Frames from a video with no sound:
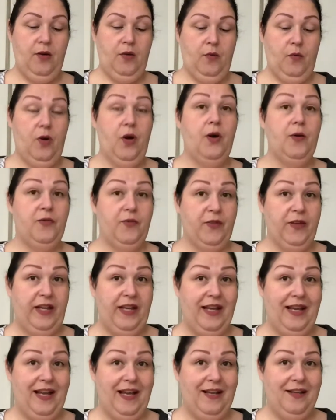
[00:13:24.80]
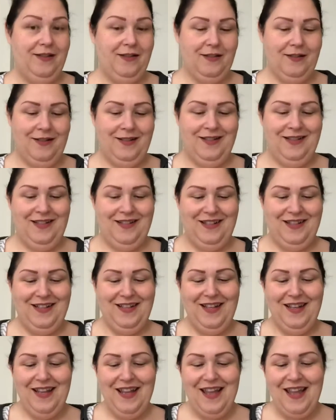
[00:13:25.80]
hopefully it has
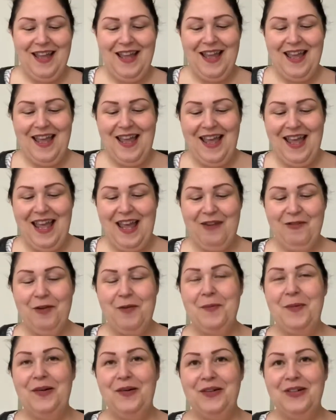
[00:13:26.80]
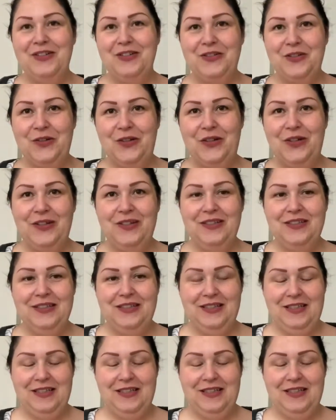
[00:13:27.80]
a remote control,